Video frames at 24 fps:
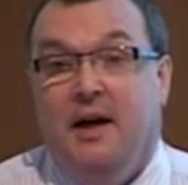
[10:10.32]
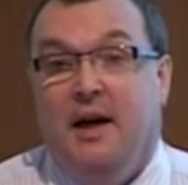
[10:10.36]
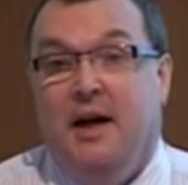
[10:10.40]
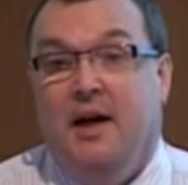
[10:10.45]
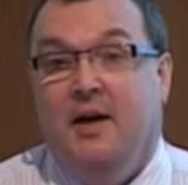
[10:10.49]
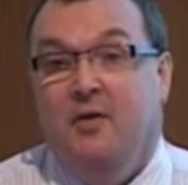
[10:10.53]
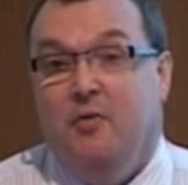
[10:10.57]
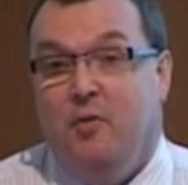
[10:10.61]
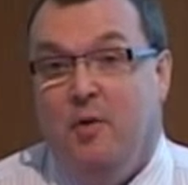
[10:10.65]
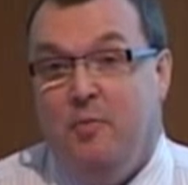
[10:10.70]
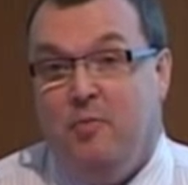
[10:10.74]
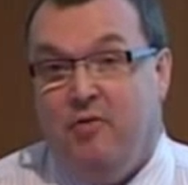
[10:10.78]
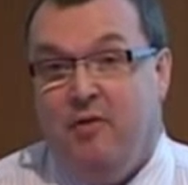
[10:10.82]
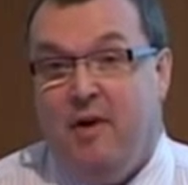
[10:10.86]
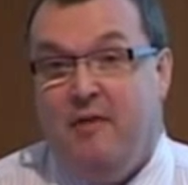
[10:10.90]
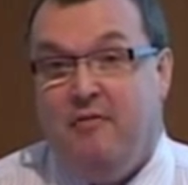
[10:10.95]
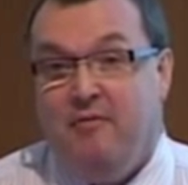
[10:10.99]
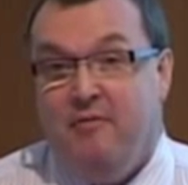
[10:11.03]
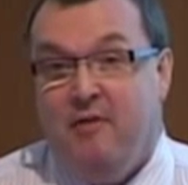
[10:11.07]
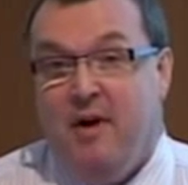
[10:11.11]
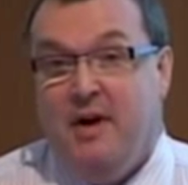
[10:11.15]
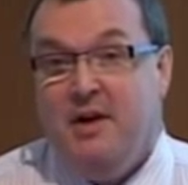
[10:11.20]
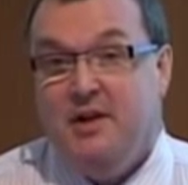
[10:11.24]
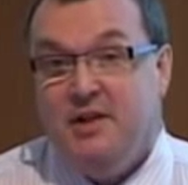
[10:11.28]
And if we're
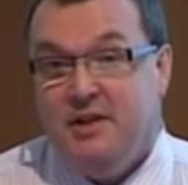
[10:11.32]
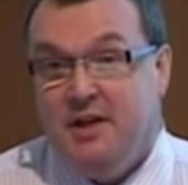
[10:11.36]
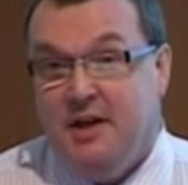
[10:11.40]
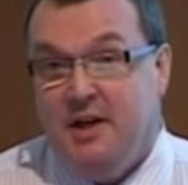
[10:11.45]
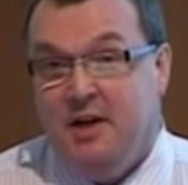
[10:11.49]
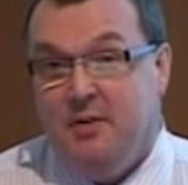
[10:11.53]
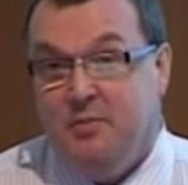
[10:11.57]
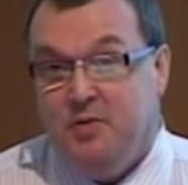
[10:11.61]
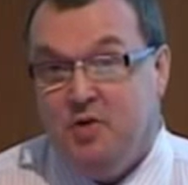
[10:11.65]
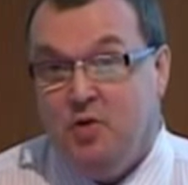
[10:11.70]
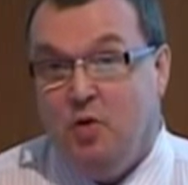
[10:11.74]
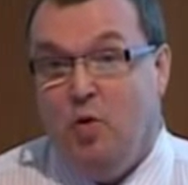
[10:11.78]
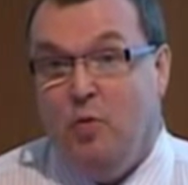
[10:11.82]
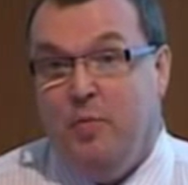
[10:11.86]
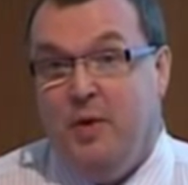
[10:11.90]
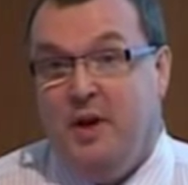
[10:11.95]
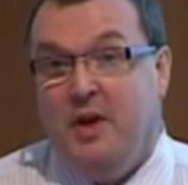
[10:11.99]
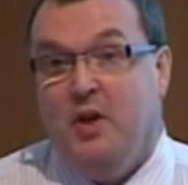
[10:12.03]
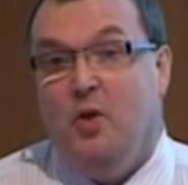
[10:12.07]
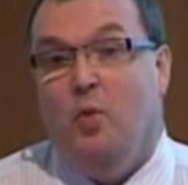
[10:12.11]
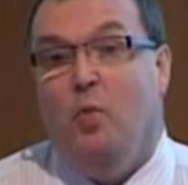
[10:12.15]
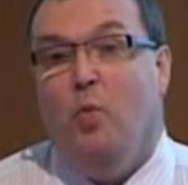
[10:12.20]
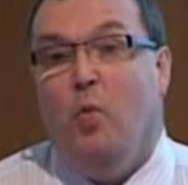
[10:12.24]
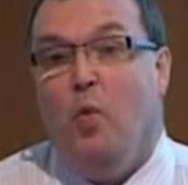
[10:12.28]
preferentially
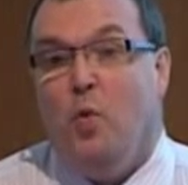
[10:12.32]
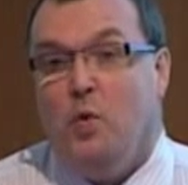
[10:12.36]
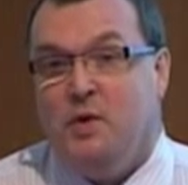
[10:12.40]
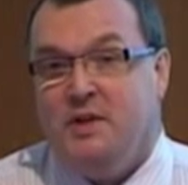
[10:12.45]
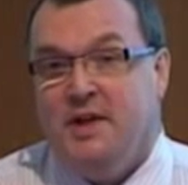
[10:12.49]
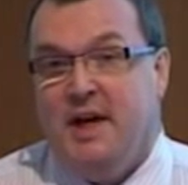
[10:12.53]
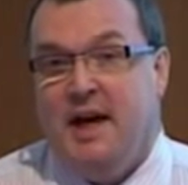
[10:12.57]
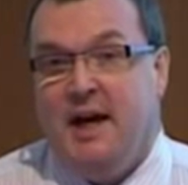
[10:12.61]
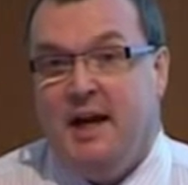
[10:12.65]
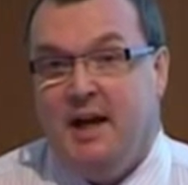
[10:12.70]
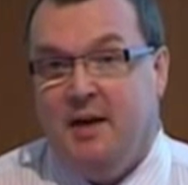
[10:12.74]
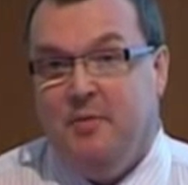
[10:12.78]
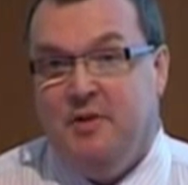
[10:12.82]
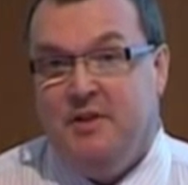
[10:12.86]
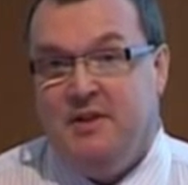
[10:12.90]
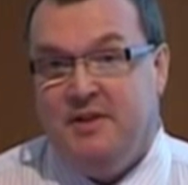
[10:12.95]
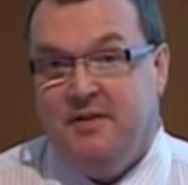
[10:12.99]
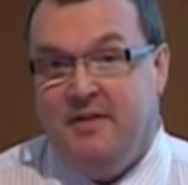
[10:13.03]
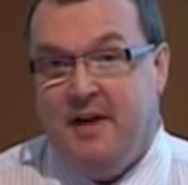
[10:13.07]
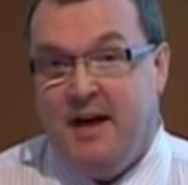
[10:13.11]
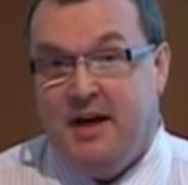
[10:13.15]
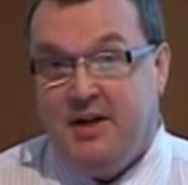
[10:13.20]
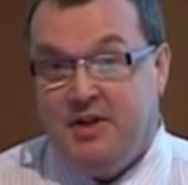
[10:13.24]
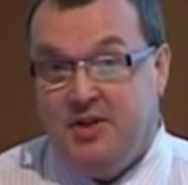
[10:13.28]
absorbing the water element
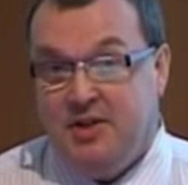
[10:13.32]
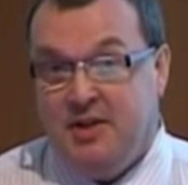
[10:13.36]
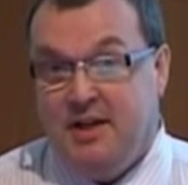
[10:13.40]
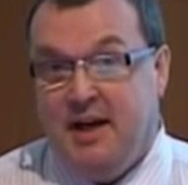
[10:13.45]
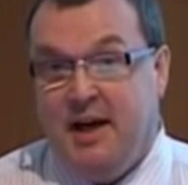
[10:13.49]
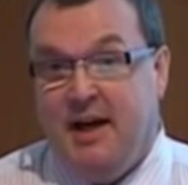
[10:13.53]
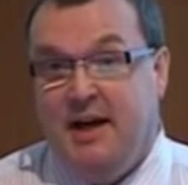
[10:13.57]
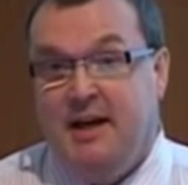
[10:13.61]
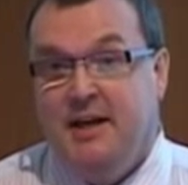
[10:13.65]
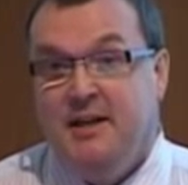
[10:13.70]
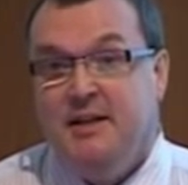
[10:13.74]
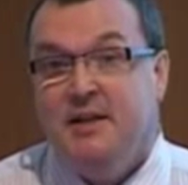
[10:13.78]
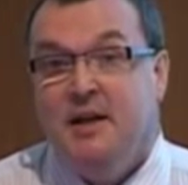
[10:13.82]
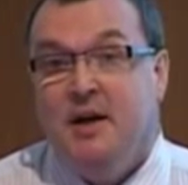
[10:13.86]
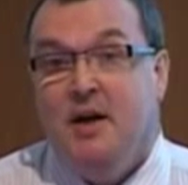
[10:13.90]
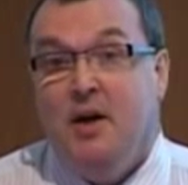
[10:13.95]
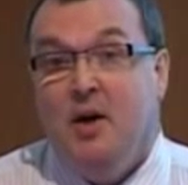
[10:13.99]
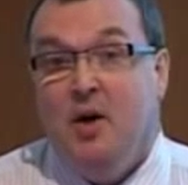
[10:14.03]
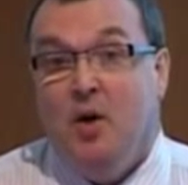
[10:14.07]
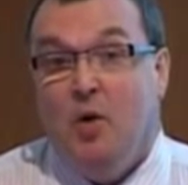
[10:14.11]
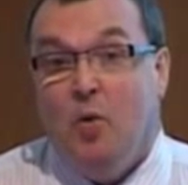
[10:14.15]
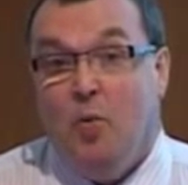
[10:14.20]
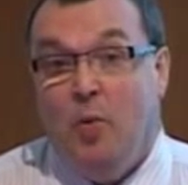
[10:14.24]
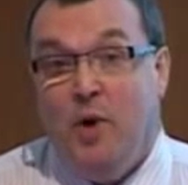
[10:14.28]
of exudate,
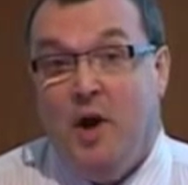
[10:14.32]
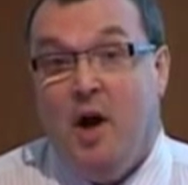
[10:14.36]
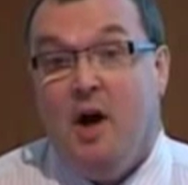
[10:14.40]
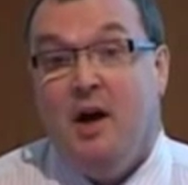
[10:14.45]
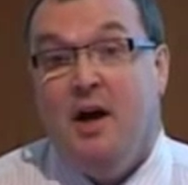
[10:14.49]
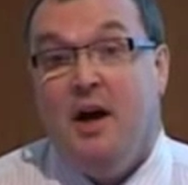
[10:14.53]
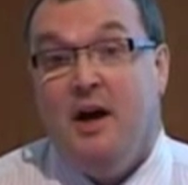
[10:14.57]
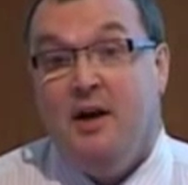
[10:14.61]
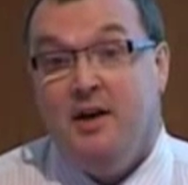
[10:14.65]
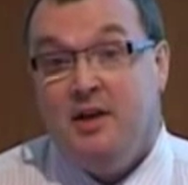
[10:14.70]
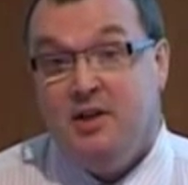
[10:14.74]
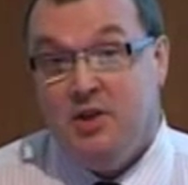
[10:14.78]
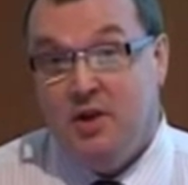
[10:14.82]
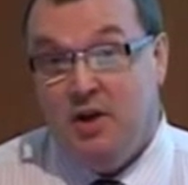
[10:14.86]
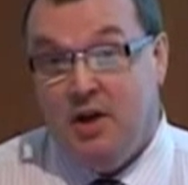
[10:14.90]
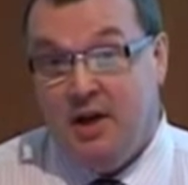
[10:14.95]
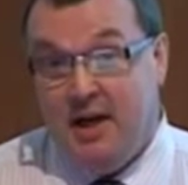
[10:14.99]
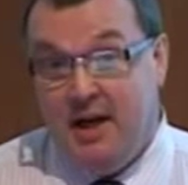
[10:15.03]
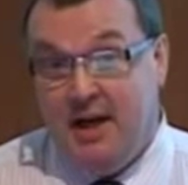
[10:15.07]
we are going to